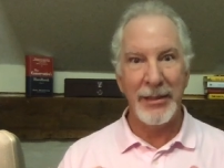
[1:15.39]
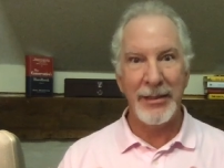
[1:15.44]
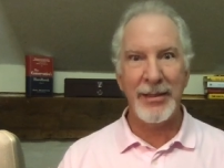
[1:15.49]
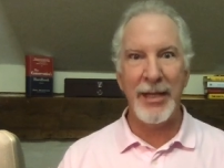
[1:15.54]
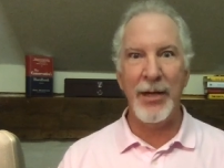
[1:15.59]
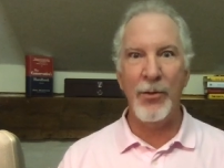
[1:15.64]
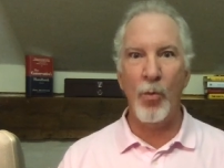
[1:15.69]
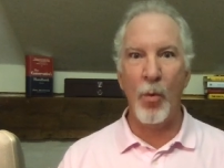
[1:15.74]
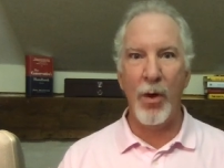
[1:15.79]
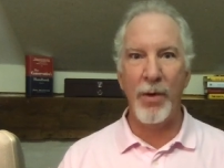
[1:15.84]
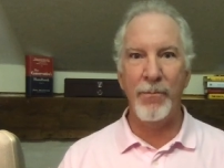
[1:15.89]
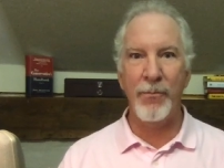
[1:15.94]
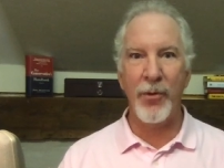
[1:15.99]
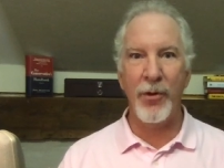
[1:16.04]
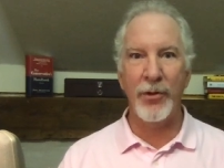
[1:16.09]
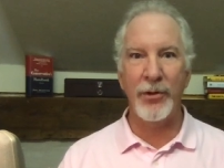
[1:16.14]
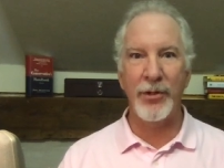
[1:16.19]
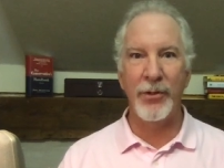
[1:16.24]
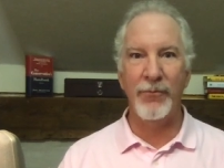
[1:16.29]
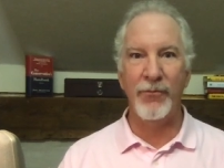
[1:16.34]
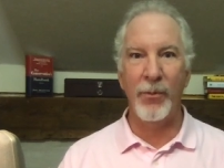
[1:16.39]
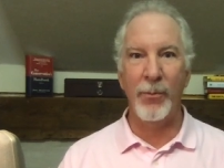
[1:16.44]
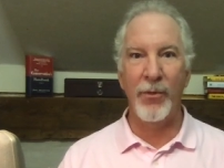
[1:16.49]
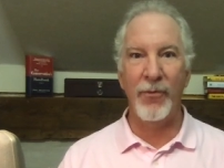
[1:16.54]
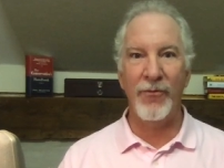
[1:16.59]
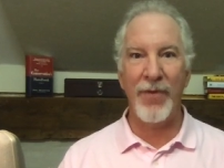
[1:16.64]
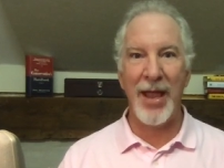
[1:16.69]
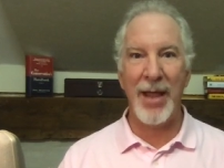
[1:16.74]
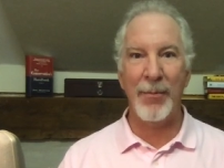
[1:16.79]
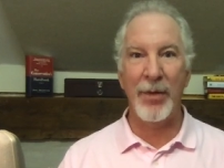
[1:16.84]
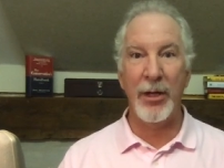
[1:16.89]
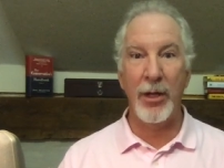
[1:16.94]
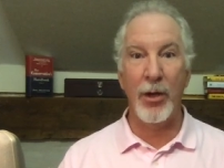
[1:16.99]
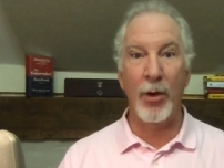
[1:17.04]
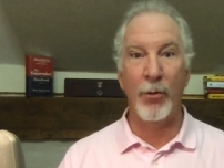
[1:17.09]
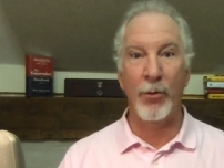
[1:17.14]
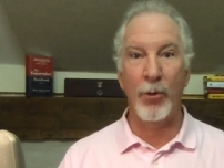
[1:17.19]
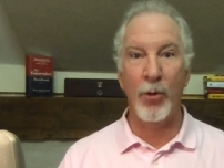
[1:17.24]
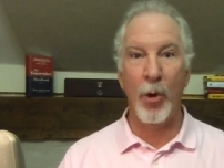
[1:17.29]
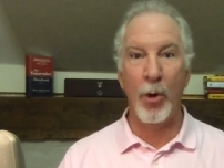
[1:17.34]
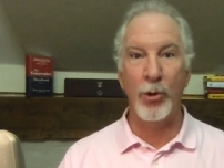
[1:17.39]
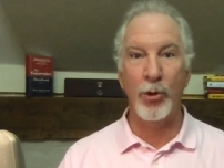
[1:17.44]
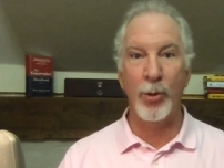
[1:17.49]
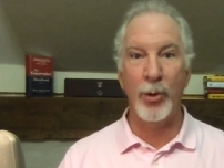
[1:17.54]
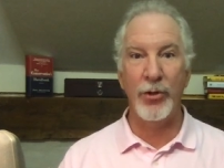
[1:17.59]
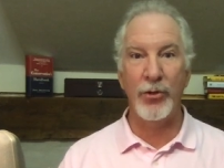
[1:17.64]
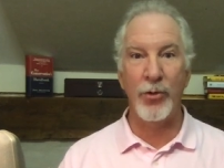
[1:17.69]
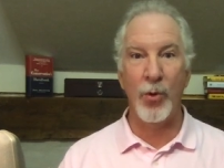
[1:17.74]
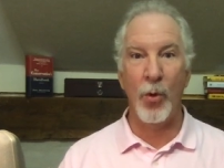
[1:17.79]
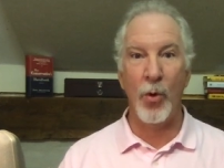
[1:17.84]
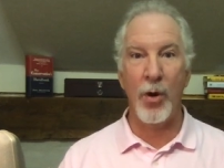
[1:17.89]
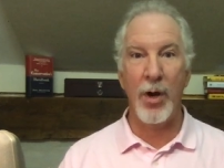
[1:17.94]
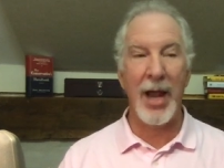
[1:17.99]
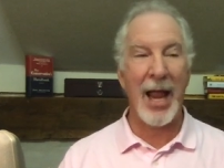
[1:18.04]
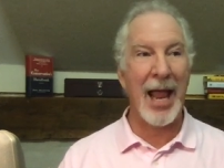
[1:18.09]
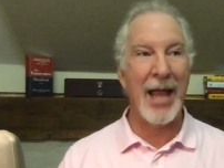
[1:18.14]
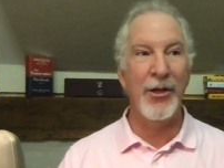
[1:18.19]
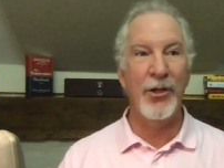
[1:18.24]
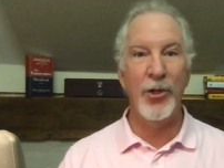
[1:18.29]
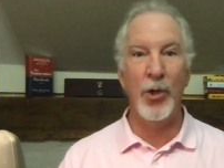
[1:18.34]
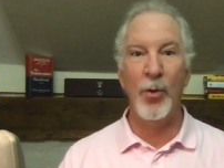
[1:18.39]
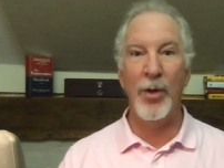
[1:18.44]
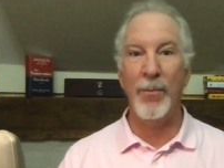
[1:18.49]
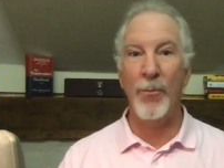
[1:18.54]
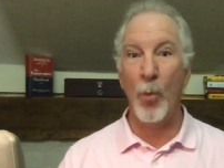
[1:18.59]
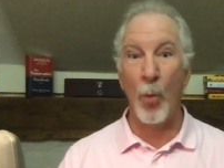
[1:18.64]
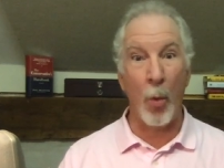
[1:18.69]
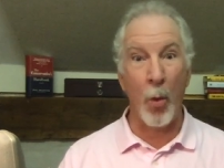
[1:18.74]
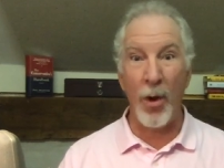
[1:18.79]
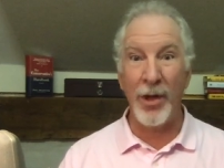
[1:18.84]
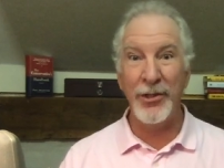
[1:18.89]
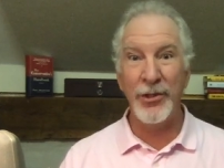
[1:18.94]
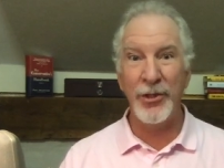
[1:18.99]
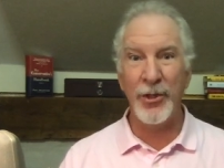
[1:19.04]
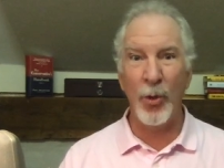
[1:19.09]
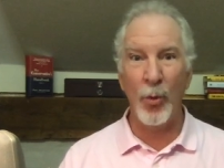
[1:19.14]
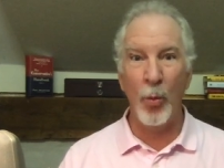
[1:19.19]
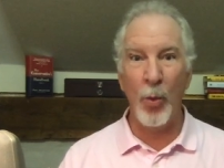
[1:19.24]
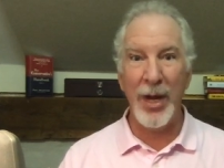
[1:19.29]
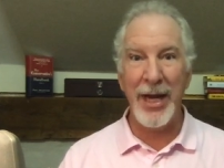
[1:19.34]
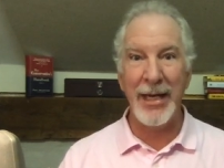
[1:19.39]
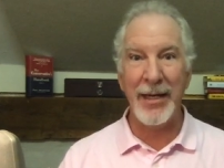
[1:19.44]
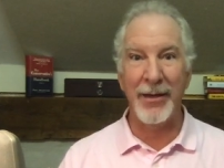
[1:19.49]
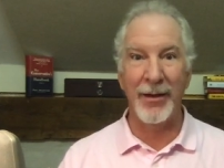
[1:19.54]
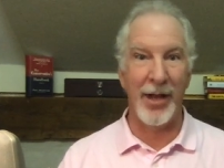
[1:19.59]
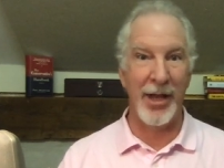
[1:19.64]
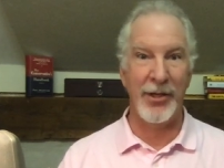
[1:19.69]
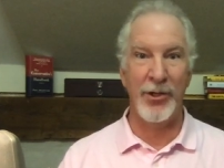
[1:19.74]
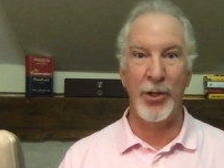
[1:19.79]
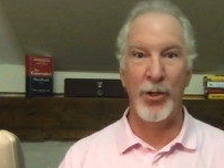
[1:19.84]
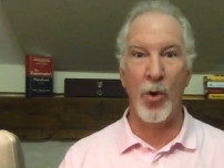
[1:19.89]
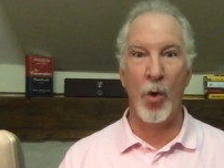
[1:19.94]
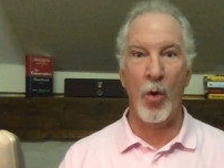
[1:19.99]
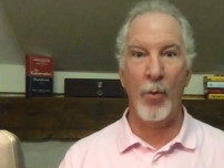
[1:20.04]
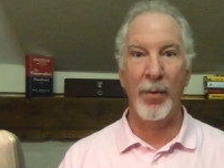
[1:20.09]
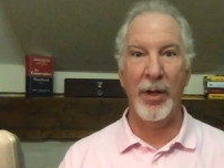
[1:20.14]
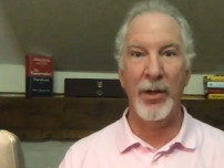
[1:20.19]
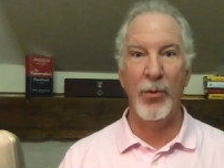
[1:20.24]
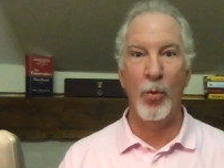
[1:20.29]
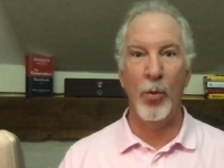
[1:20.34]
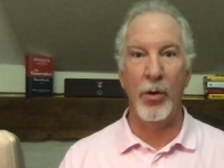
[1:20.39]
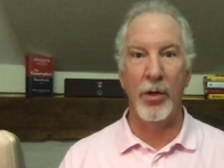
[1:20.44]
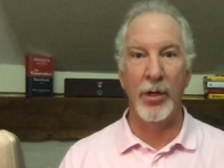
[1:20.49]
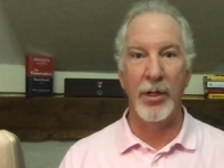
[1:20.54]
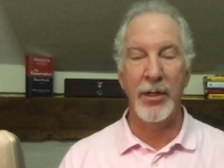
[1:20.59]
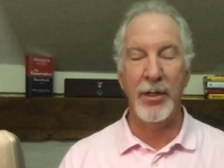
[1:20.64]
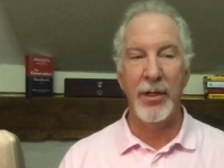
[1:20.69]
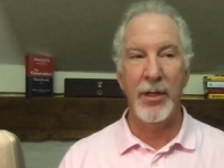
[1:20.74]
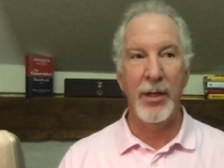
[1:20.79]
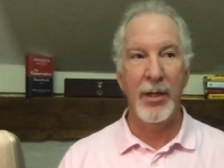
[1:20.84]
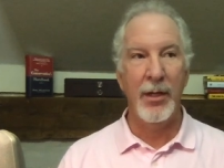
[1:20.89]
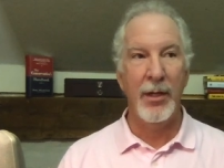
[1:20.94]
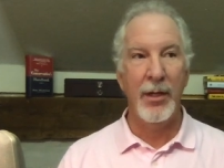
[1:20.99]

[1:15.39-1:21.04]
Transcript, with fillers: send one person from the family to go to the grocery store and do it once a week like you normally would.